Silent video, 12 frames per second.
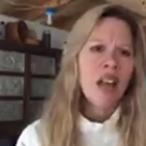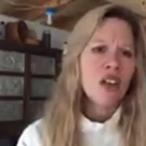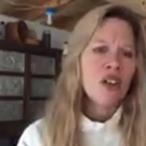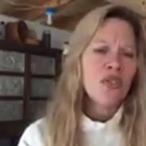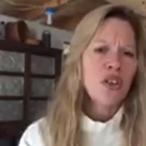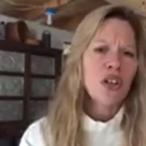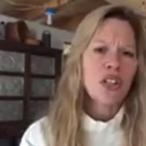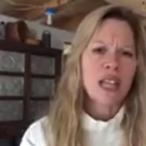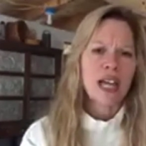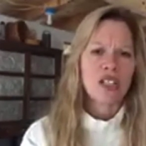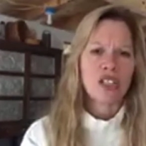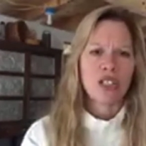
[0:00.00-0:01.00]
I don't know if you heard
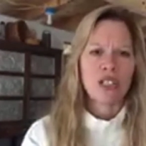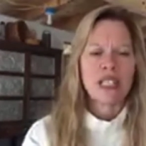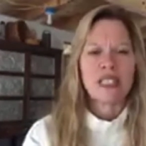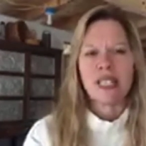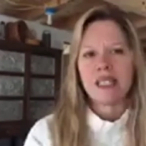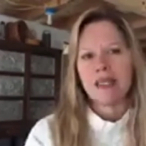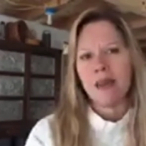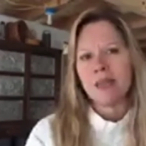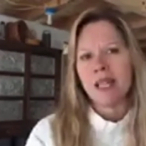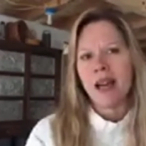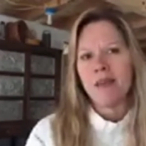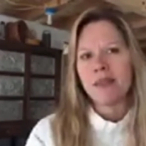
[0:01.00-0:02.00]
that, Jill. He said
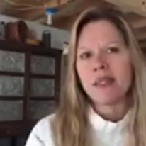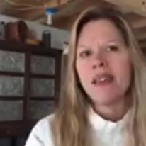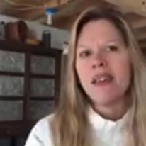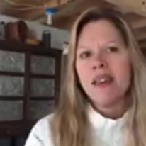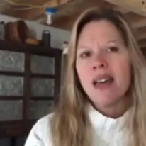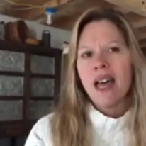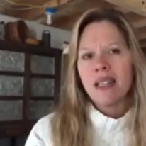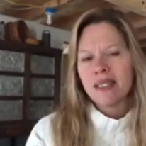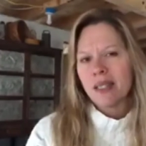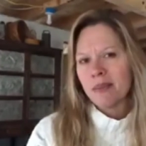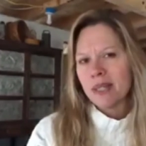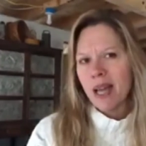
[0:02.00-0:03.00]
sometimes and
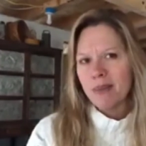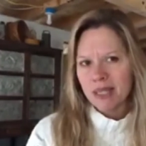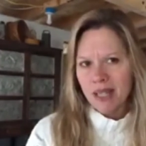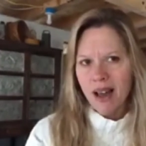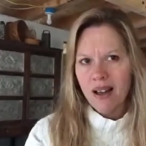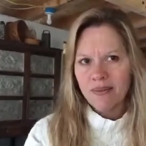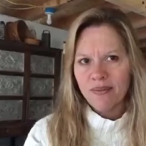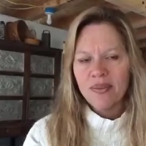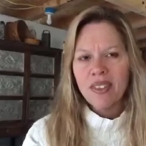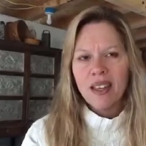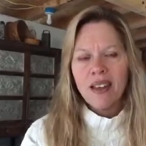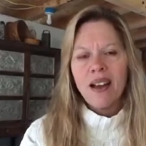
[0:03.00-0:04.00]
sometimes not.
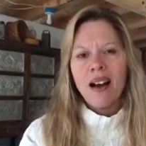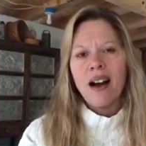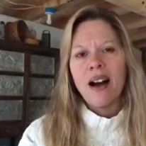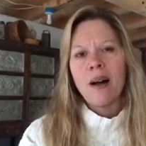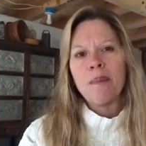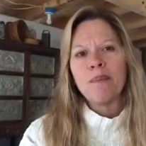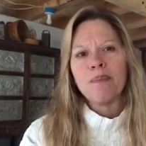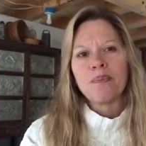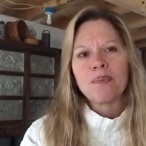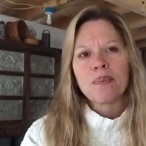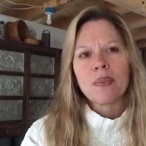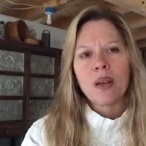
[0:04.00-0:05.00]
Um,
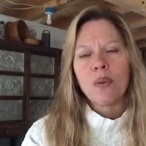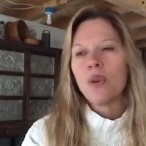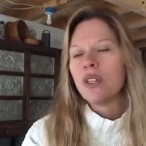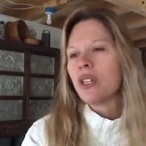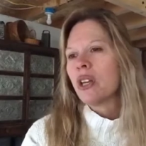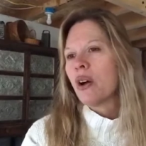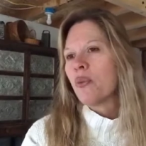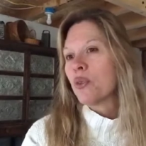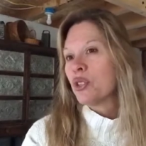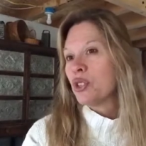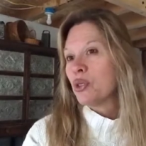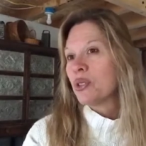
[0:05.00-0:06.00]
when,
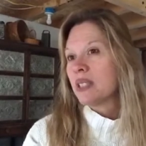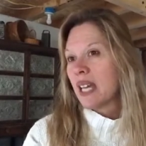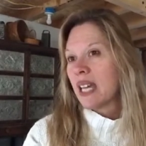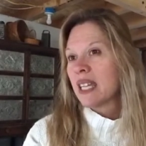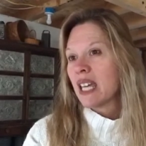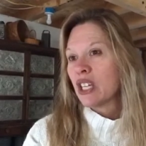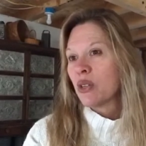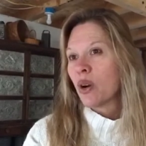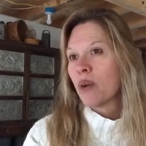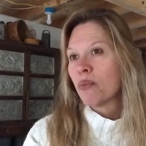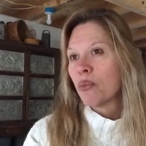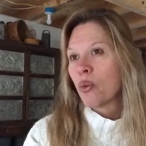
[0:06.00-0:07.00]
would you say that you
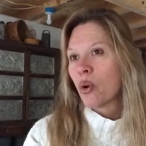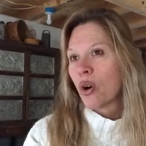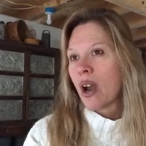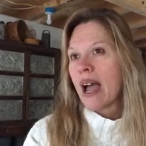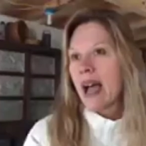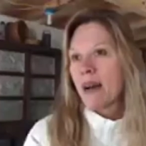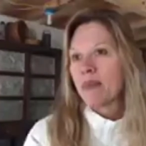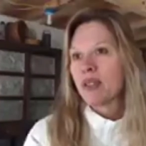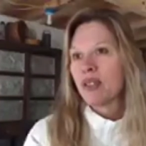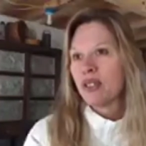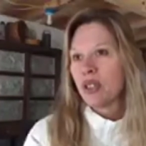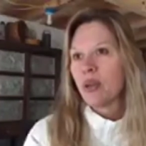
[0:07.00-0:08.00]
are more
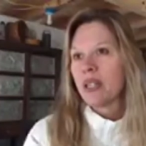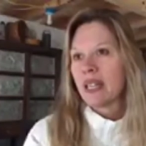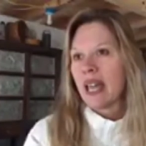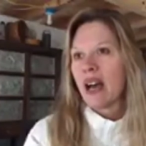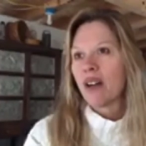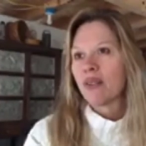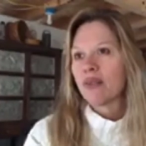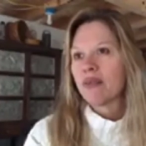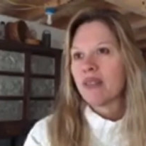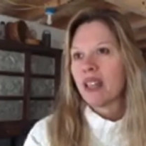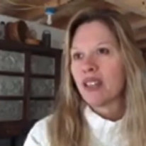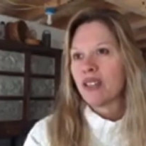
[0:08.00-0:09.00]
apt to do it now
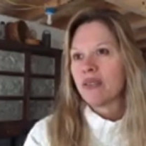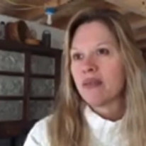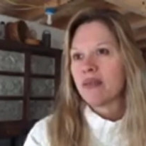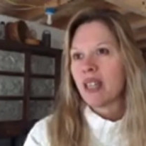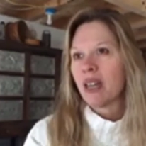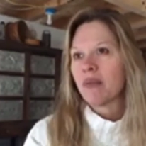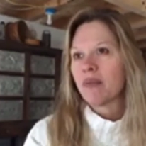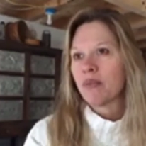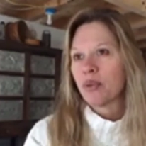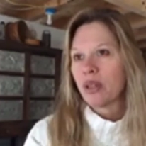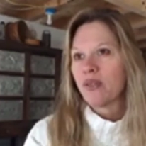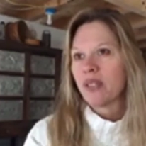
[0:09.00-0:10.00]
than than
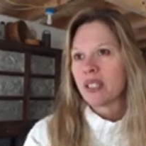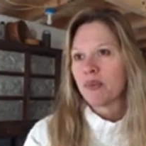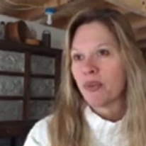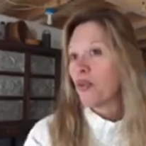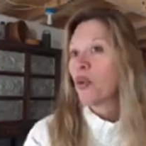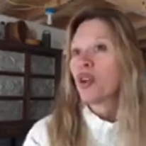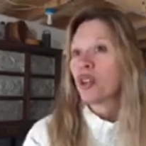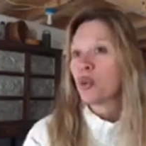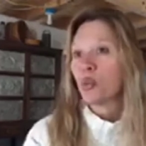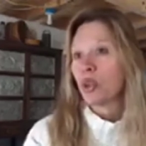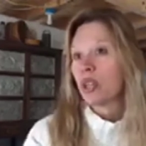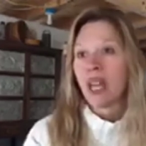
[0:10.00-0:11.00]
previous? Before
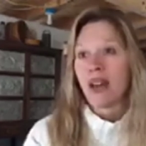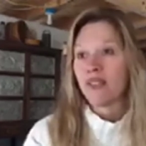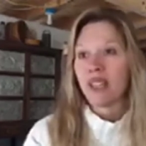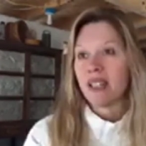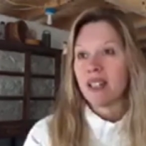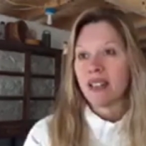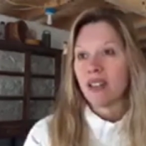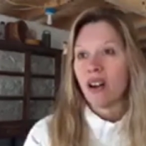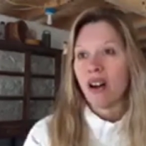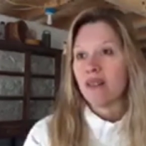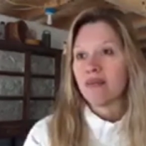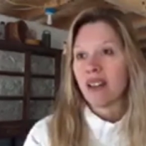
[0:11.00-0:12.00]
you wouldn't have done it at
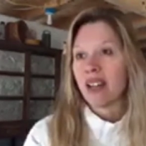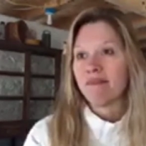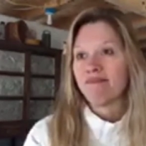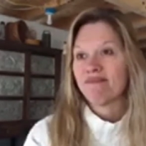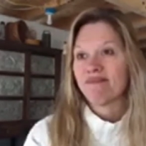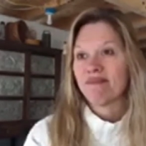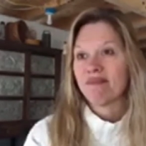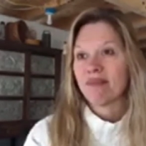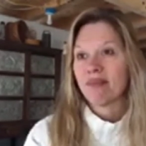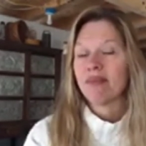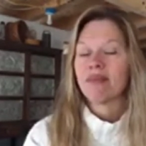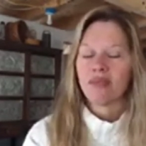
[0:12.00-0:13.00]
all, right? Yeah.
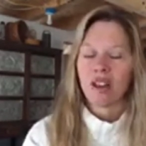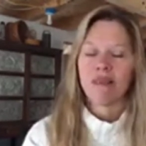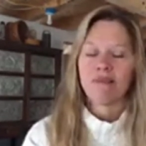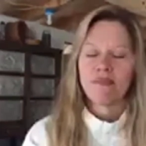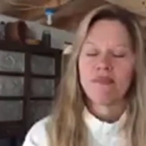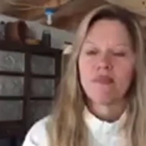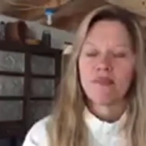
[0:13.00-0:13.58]
Right.